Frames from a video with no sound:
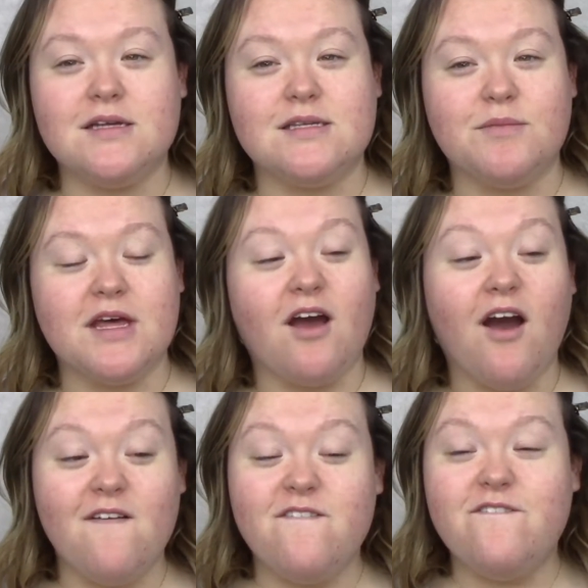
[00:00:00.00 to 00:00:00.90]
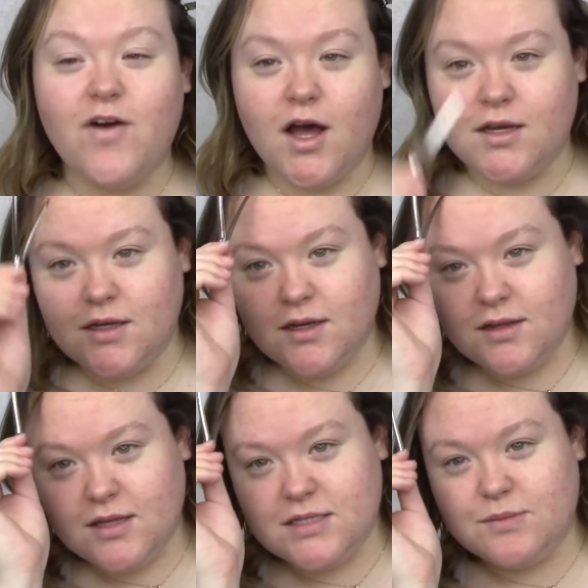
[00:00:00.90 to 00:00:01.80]
Something fun
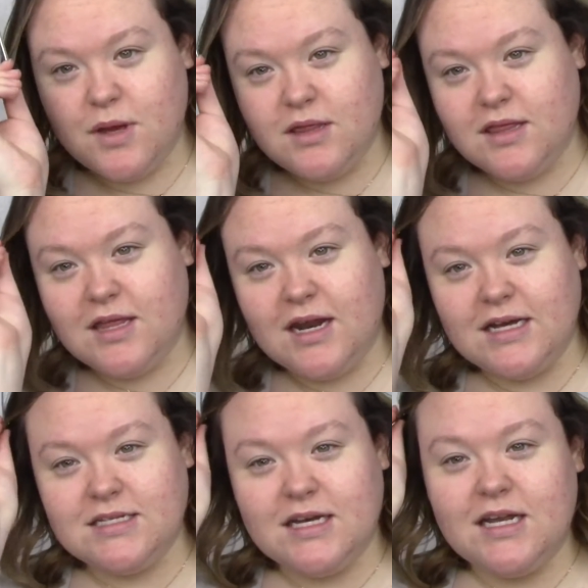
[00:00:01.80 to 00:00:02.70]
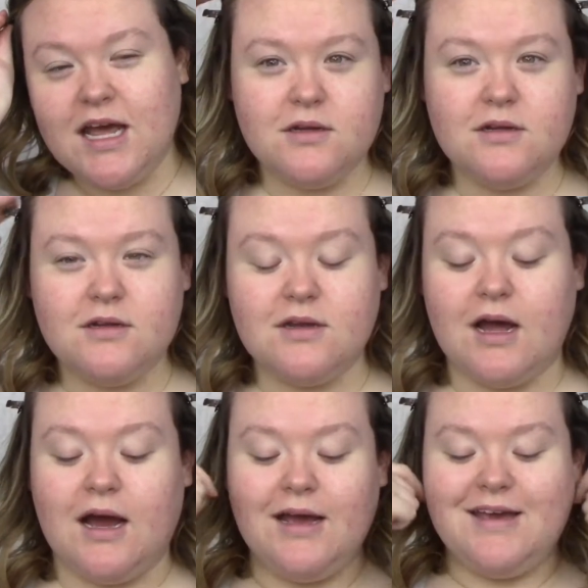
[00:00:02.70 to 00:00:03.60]
this month that I did.
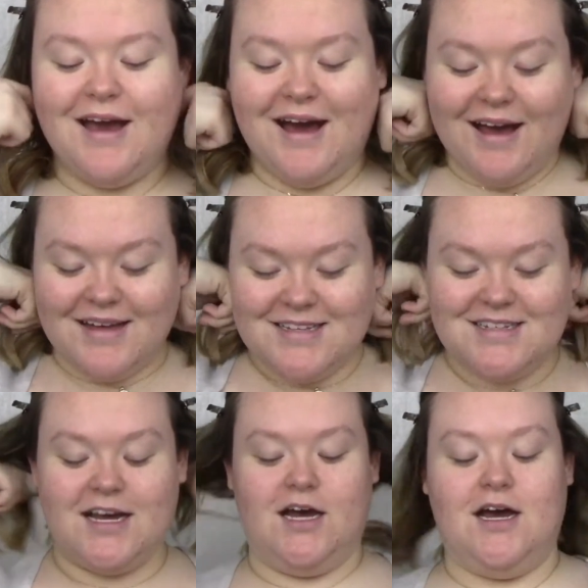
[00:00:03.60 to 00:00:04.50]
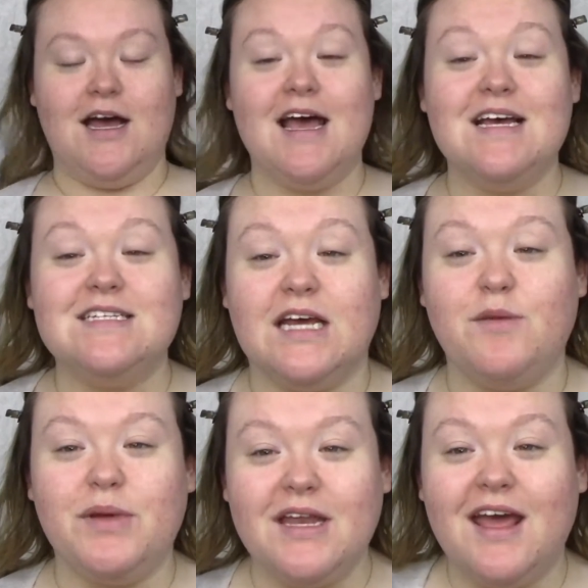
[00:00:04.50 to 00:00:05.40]
I got
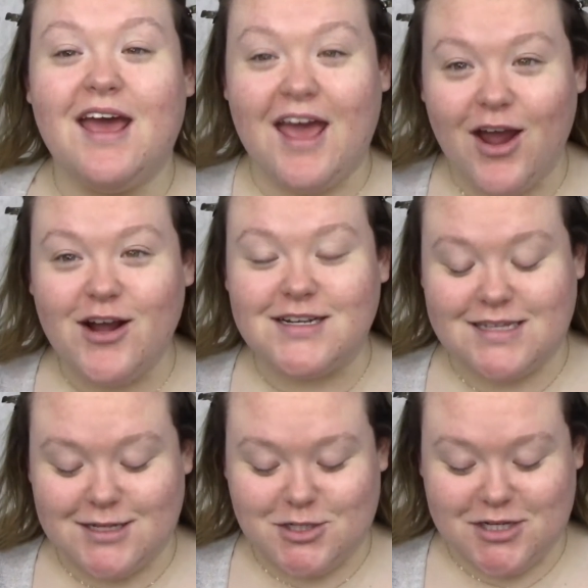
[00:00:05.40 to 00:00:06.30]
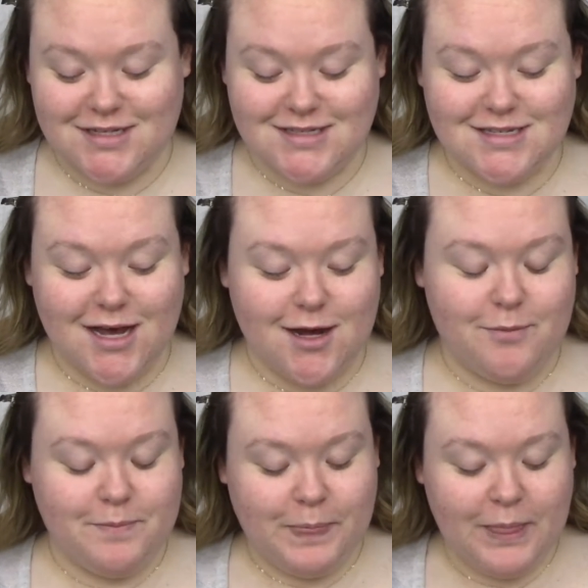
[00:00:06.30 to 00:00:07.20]
tape-in hair extensions.
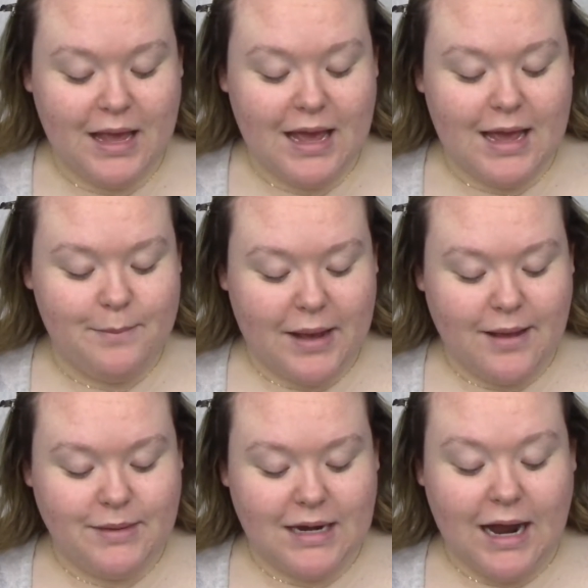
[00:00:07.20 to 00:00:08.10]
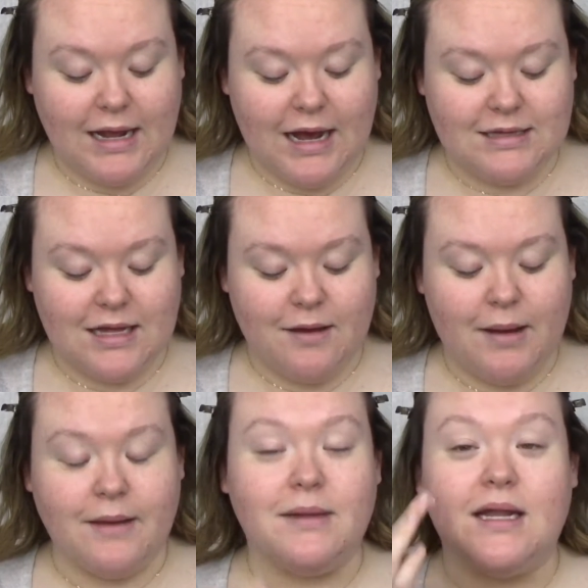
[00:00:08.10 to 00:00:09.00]
And by I mean I got them,
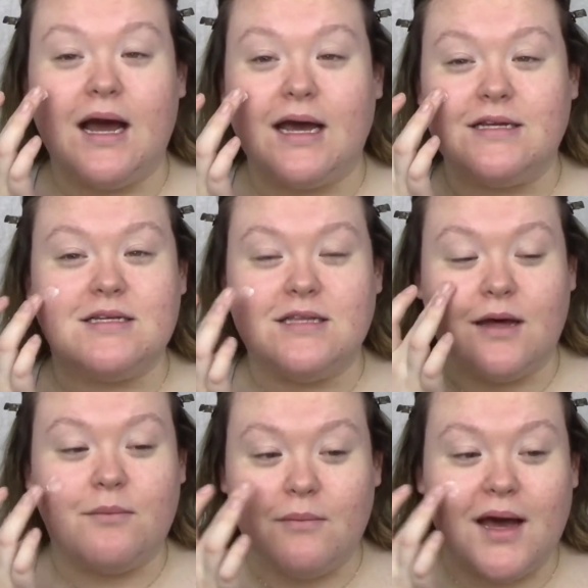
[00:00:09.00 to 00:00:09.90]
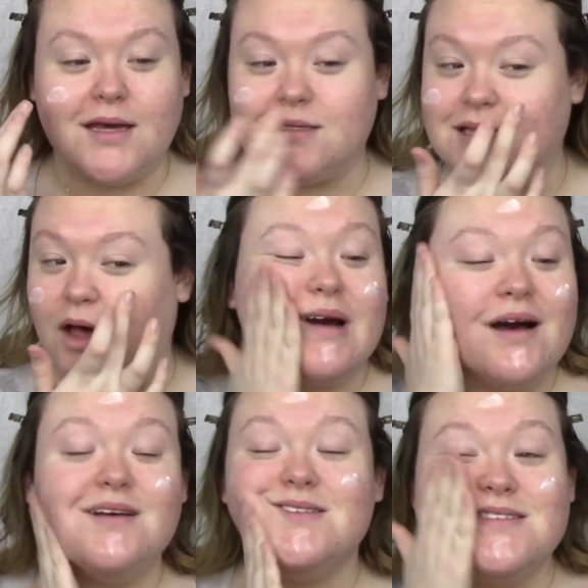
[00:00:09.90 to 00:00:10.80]
I mean I did them myself.
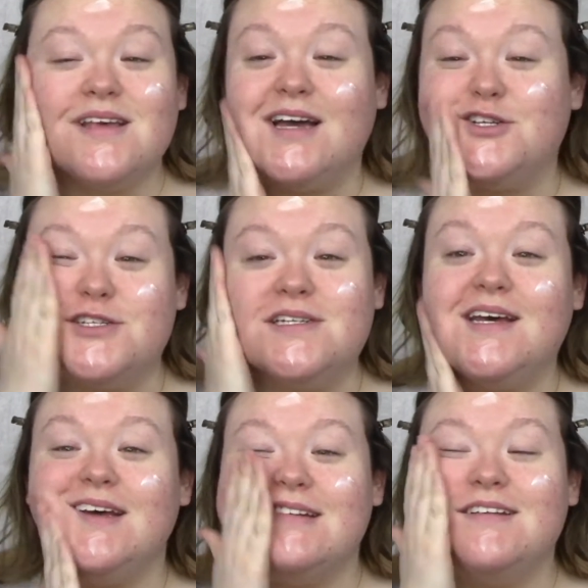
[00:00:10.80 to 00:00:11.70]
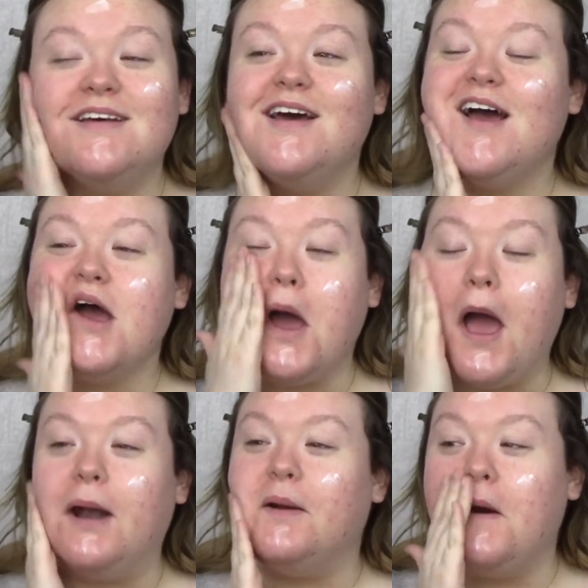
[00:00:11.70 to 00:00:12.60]
Because I just did.
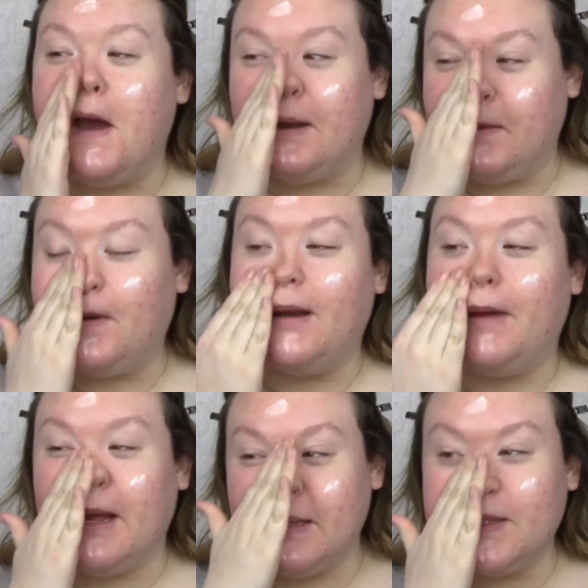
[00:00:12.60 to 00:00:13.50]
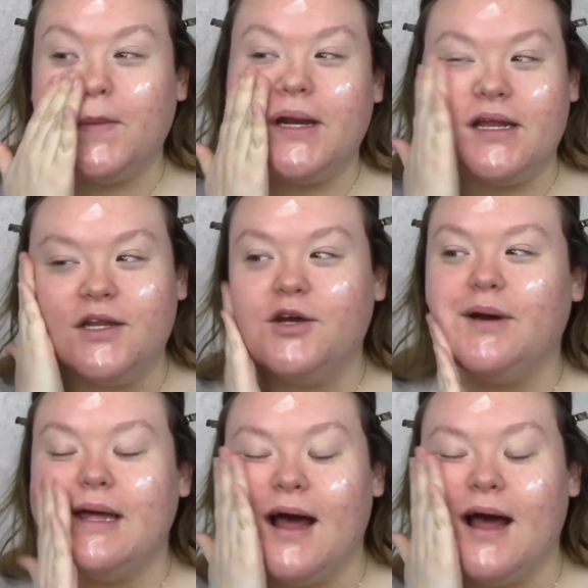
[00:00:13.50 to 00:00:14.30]
I don't know, I didn't want to pay somebody to do it.